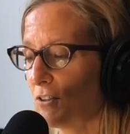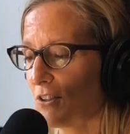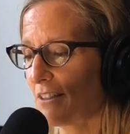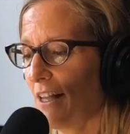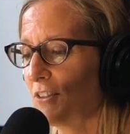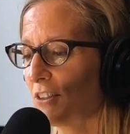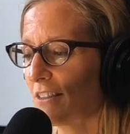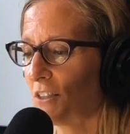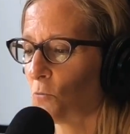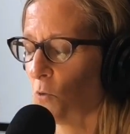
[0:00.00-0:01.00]
just
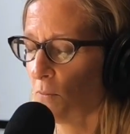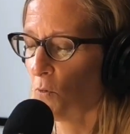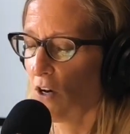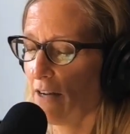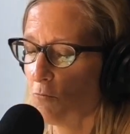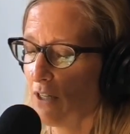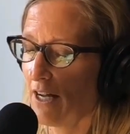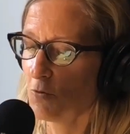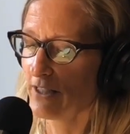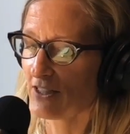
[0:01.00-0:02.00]
list one more.
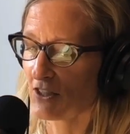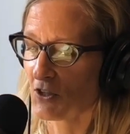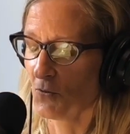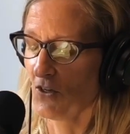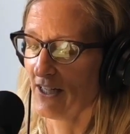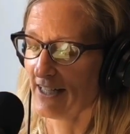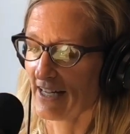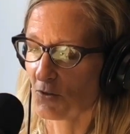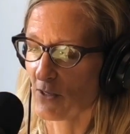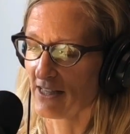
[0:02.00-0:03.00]
I really could go on
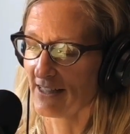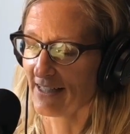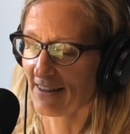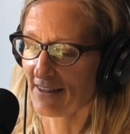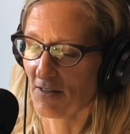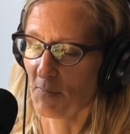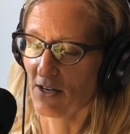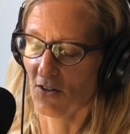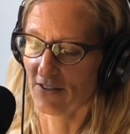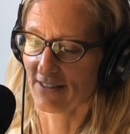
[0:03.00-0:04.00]
at great length
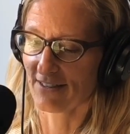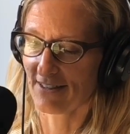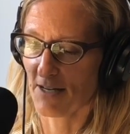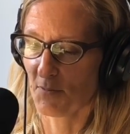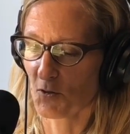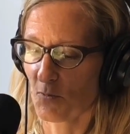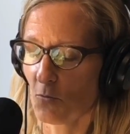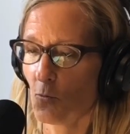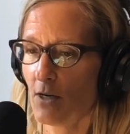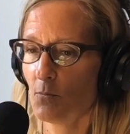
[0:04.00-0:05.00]
about all these examples,
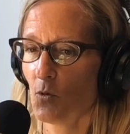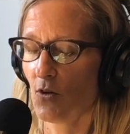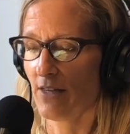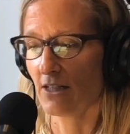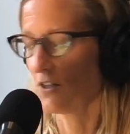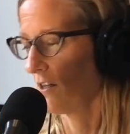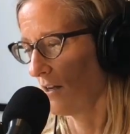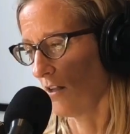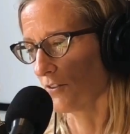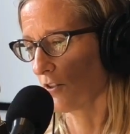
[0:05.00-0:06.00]
but one more that
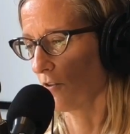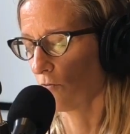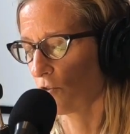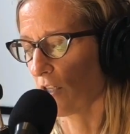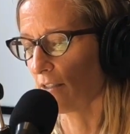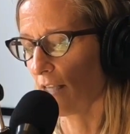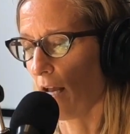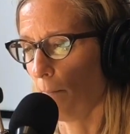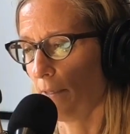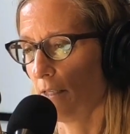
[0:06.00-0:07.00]
also just
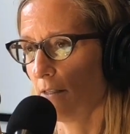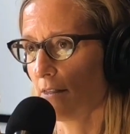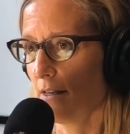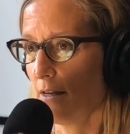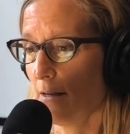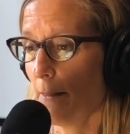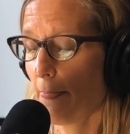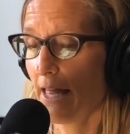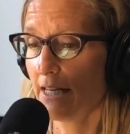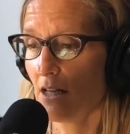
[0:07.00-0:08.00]
happened. The
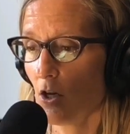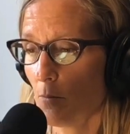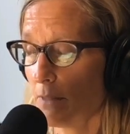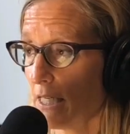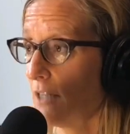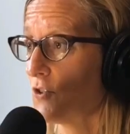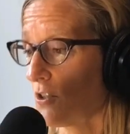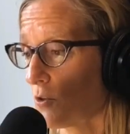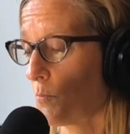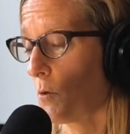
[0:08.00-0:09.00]
NLRB
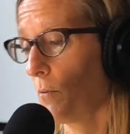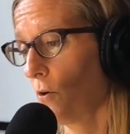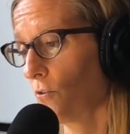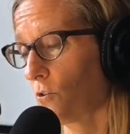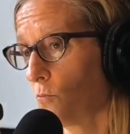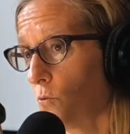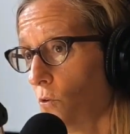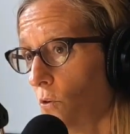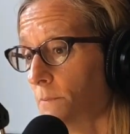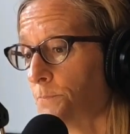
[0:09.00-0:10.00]
just proposed a
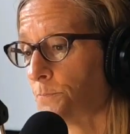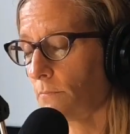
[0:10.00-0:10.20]
rule